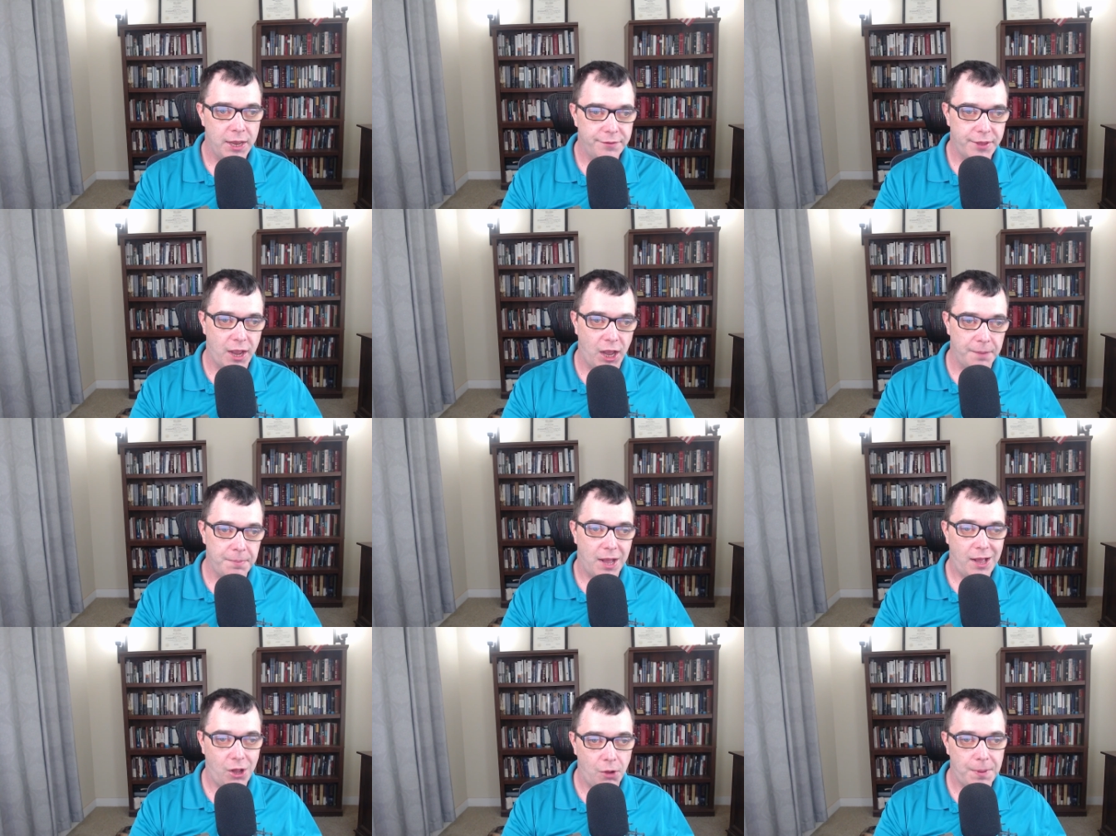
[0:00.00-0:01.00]
they
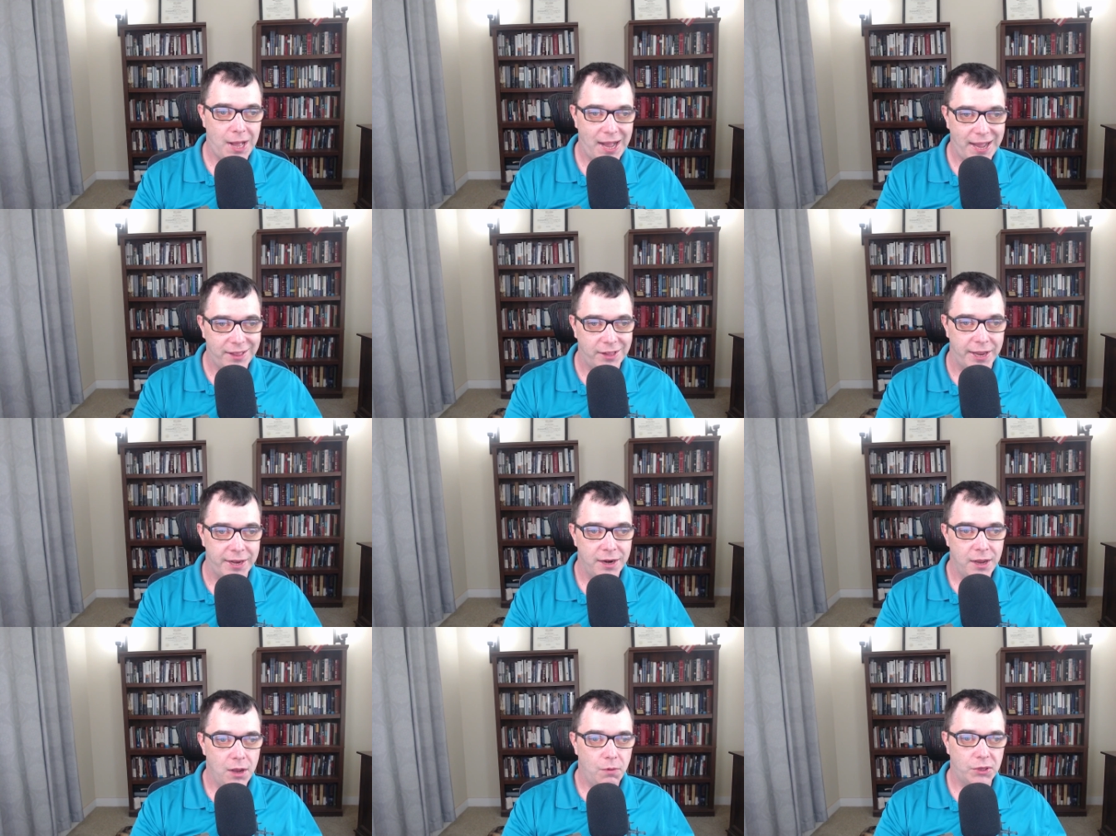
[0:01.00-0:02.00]
help highlight
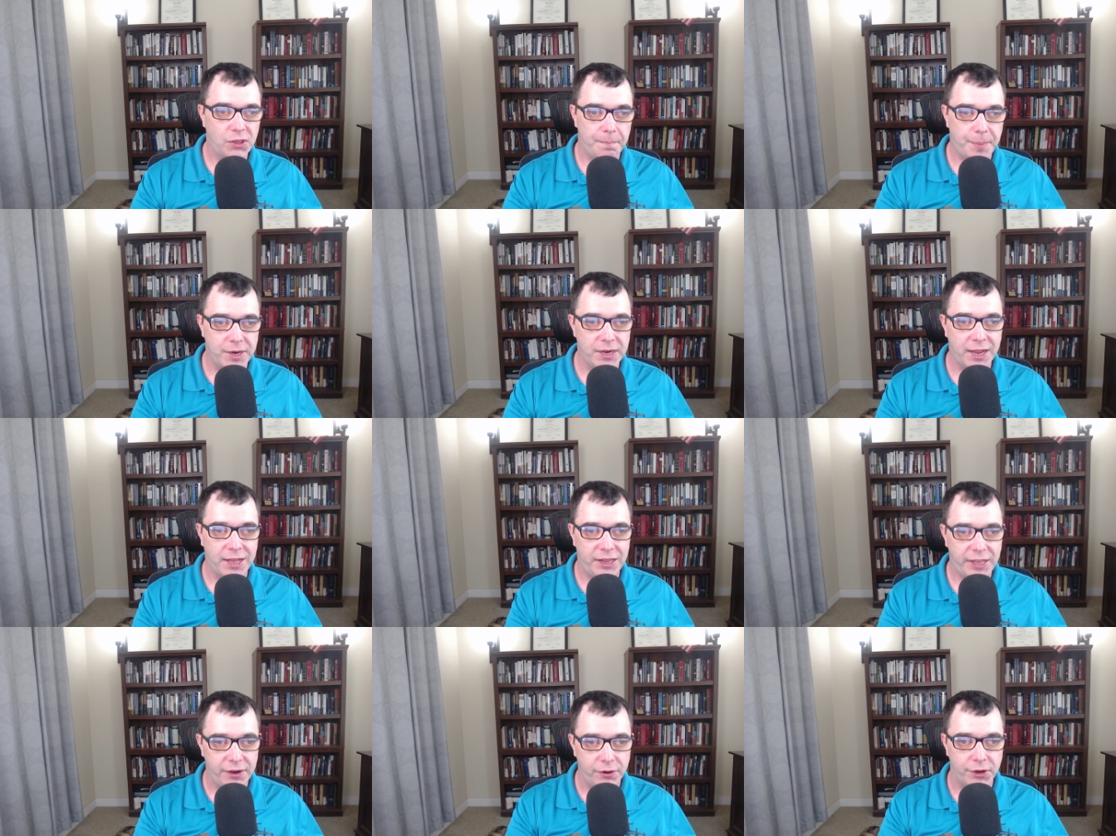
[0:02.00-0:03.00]
with abundant
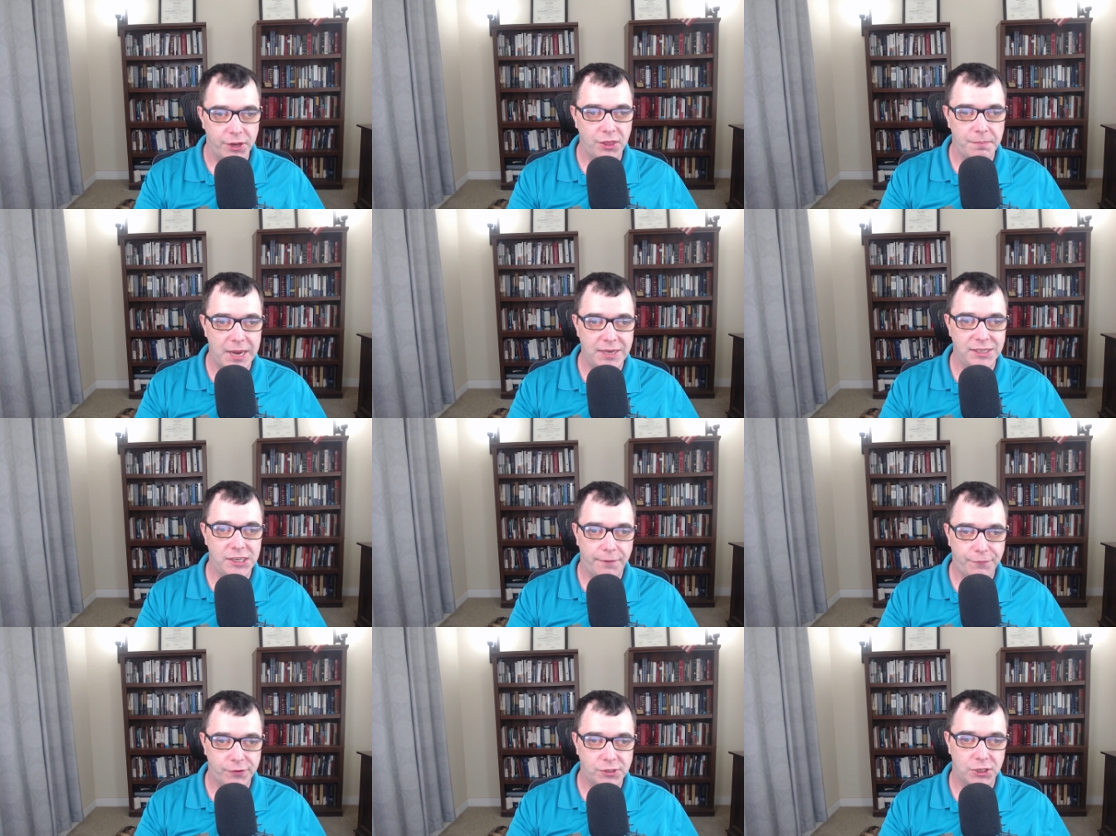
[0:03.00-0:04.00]
clarity the main
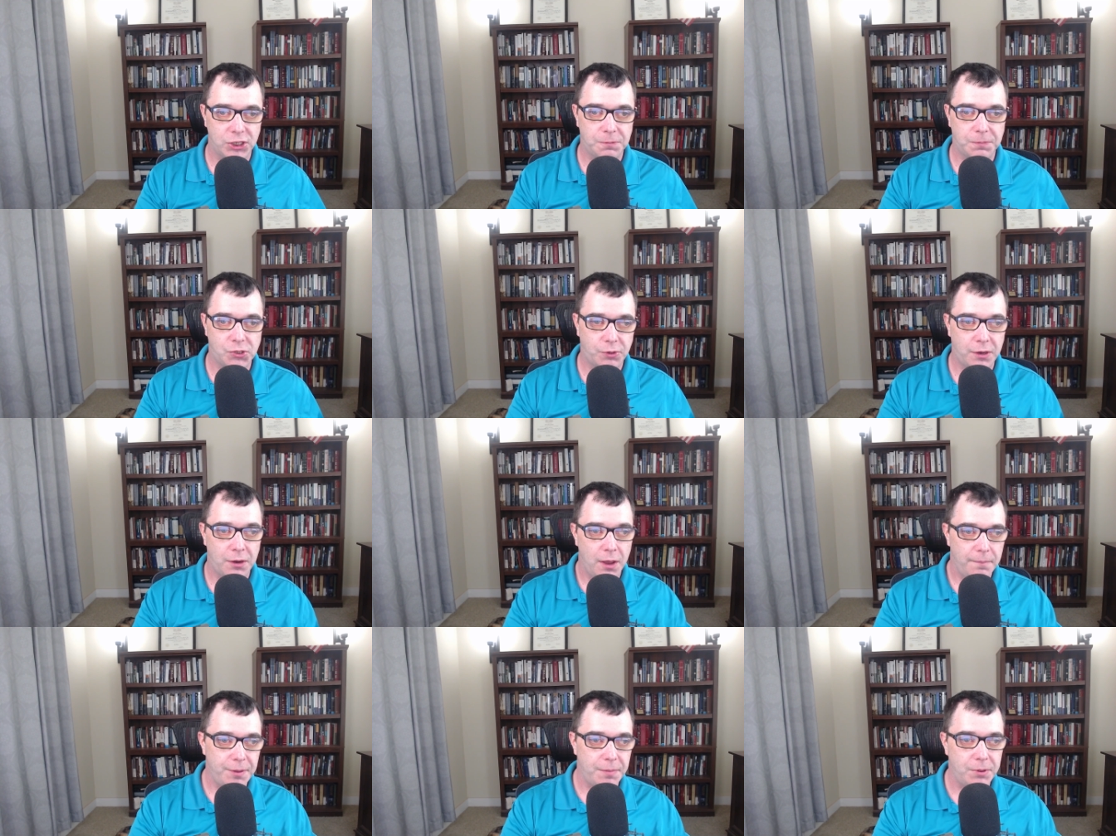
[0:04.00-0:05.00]
differences between
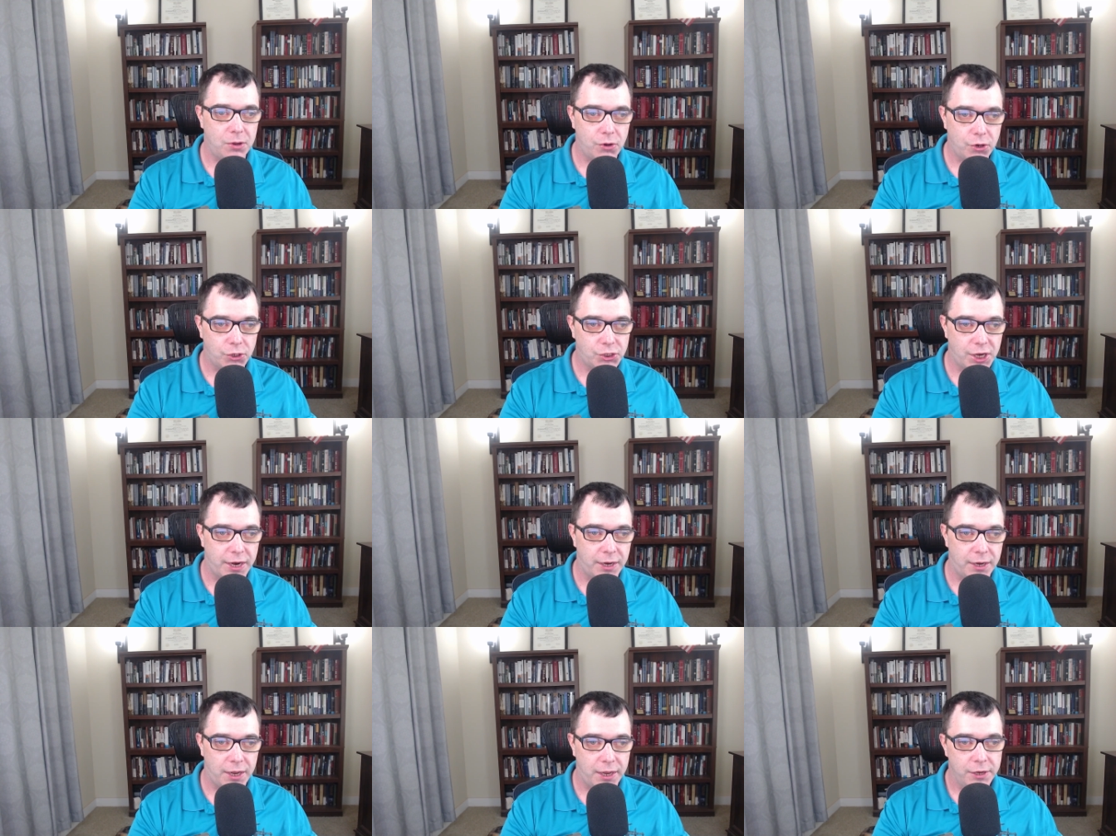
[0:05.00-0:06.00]
biblical
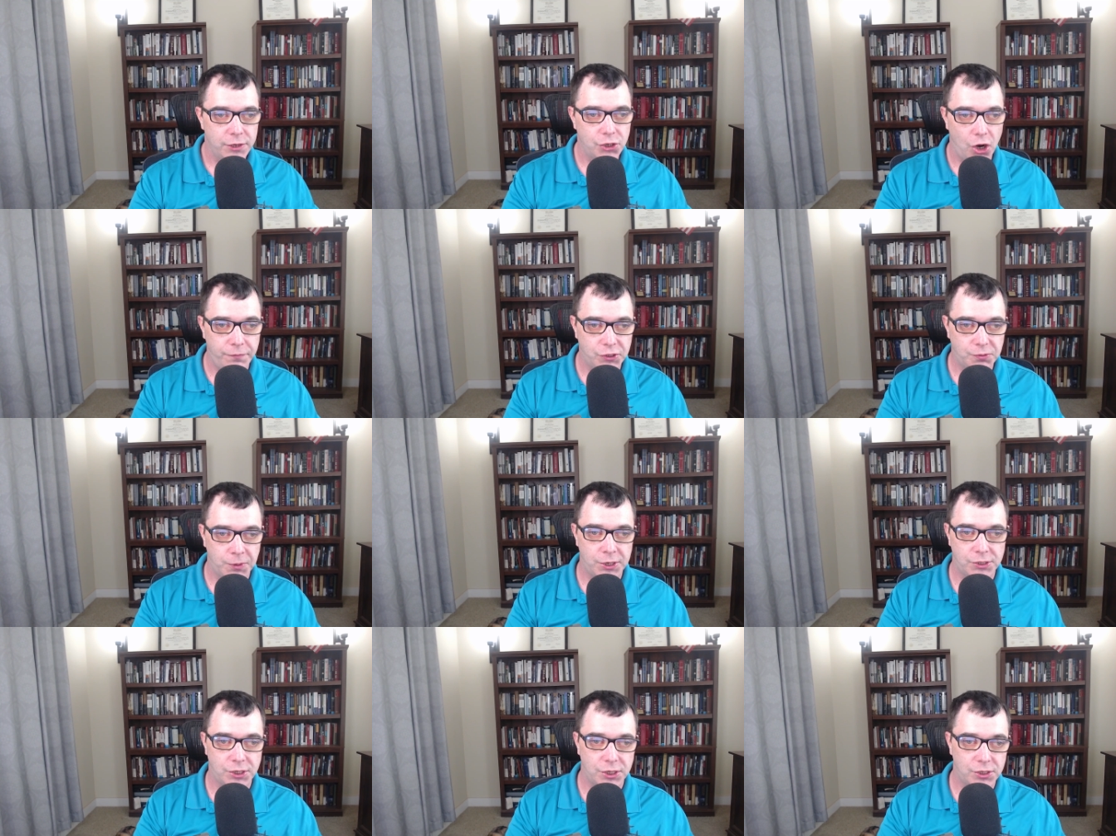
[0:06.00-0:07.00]
Christianity, Jehovah's
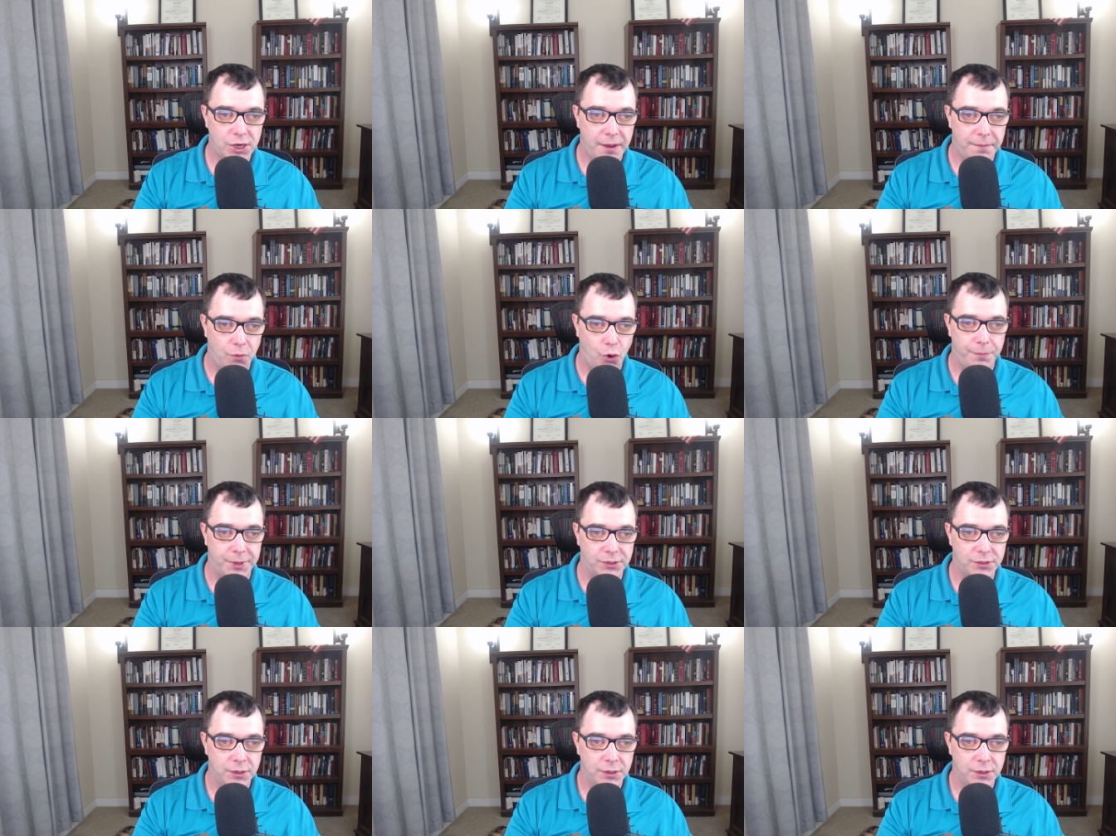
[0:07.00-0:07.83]
Witnesses, and Mormons,